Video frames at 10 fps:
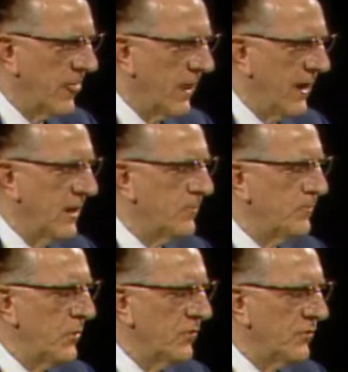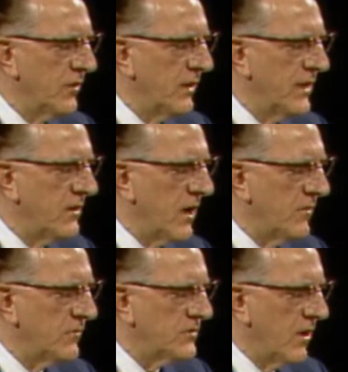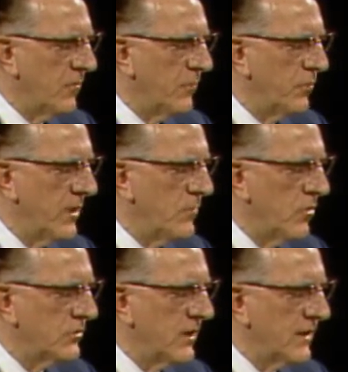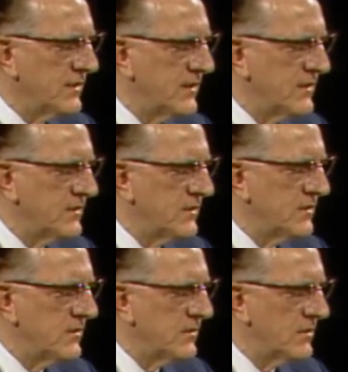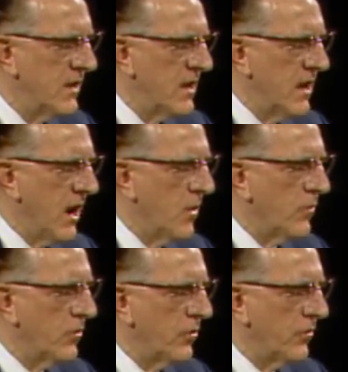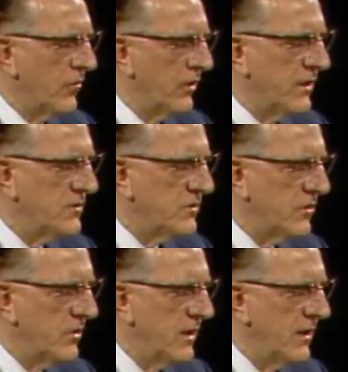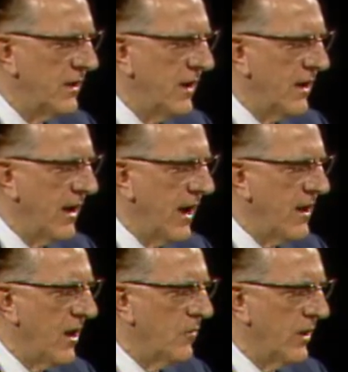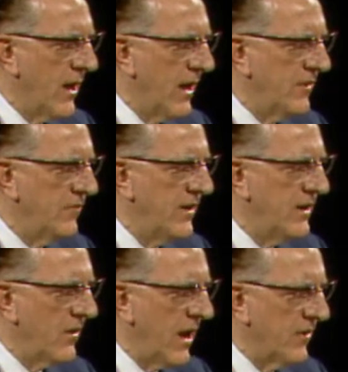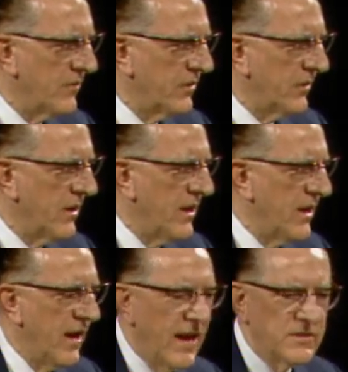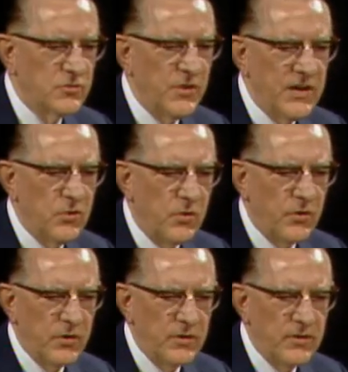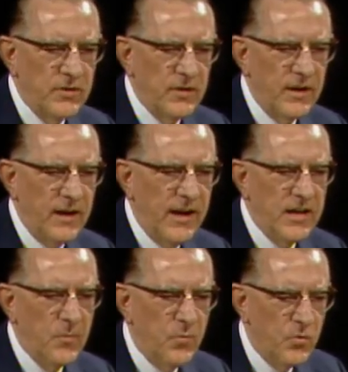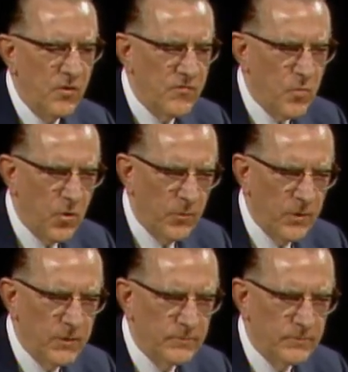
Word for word: It perfectly covers our premortal existence, our earthly journey, and our life hereafter, as recorded in the Book of Mormon.